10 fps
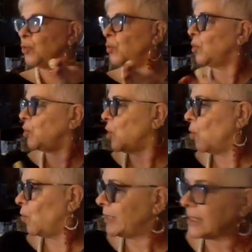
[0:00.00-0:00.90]
You will know
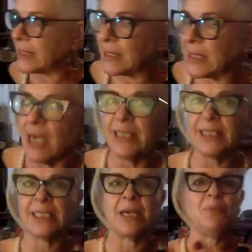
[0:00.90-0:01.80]
when to
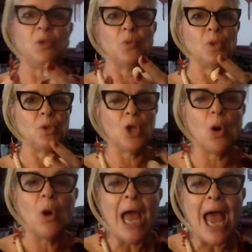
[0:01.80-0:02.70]
sidestep. You will
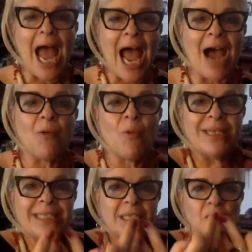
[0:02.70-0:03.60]
know how,
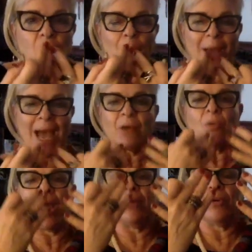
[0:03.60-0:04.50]
when to go back
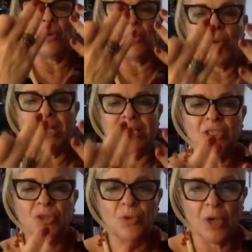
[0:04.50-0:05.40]
and when
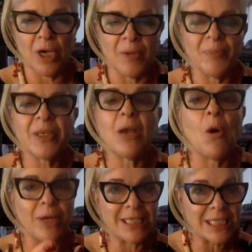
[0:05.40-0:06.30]
to uh,
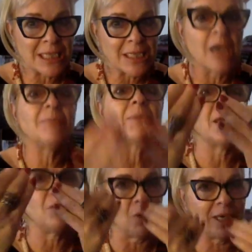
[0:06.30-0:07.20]
go into the
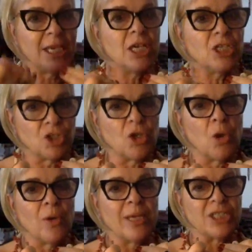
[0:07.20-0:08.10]
limelight, when to
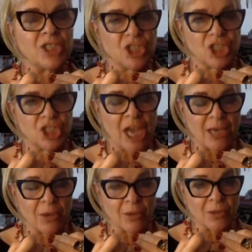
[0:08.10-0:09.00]
go into the
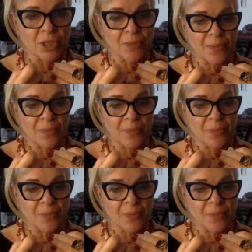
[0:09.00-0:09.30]
shadows.